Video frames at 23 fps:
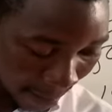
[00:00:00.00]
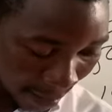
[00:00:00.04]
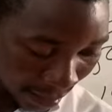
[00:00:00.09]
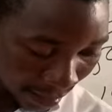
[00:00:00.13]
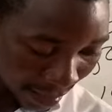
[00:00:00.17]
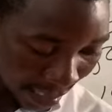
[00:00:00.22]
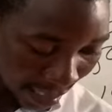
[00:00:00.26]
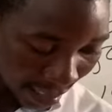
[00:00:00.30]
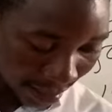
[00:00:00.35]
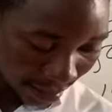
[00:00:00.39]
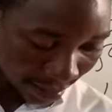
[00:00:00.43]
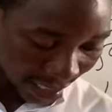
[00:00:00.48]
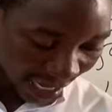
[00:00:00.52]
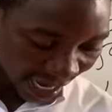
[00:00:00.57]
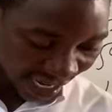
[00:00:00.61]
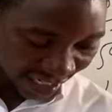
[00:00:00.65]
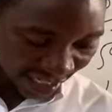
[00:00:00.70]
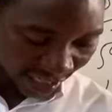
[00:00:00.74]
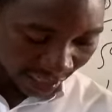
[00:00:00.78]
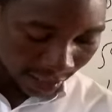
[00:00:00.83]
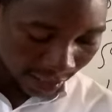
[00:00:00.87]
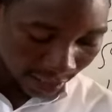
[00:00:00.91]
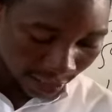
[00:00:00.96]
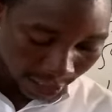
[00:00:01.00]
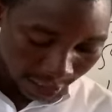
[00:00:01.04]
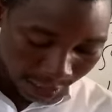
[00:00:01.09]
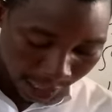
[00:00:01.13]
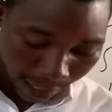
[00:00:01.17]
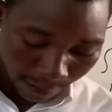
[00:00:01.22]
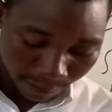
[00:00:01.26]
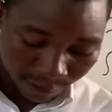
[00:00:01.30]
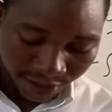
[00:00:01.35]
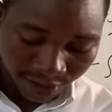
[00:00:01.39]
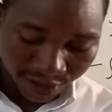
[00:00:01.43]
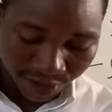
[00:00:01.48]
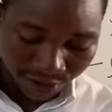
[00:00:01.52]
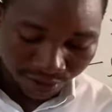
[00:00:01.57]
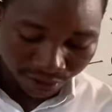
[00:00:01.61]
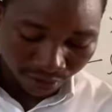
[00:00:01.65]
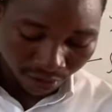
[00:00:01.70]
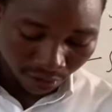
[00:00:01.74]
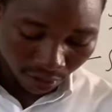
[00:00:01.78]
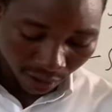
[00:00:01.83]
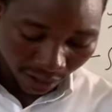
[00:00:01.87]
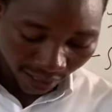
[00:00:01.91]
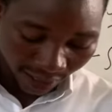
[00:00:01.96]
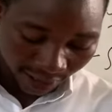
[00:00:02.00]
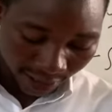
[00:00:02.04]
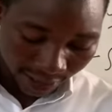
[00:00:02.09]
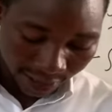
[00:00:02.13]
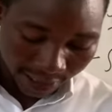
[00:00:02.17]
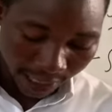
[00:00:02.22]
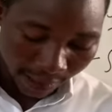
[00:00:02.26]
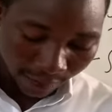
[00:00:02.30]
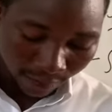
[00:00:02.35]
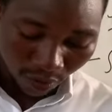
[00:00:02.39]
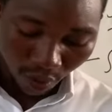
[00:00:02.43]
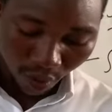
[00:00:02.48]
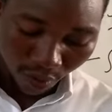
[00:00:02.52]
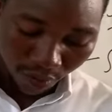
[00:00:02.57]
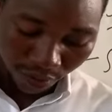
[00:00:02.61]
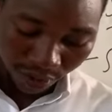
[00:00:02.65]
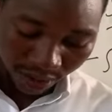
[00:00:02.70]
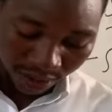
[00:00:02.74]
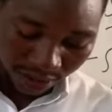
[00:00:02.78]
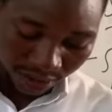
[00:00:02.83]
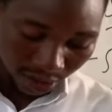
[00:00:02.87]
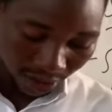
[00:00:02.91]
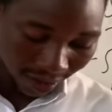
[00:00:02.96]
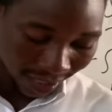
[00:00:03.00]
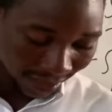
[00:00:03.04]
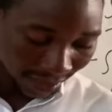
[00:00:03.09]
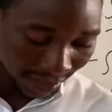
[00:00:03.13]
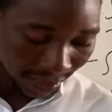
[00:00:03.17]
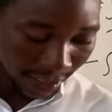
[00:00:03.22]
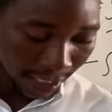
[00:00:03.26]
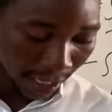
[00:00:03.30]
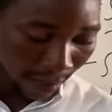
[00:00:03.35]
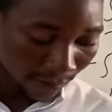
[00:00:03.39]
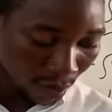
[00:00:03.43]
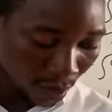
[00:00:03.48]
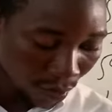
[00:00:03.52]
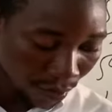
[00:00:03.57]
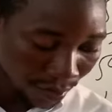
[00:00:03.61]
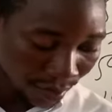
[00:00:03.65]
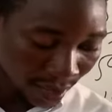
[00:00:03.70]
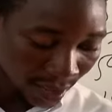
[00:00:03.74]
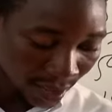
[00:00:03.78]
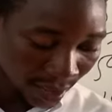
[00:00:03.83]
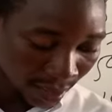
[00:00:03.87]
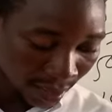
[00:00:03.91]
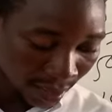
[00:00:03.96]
That is an income due, an income owing. So an income owing,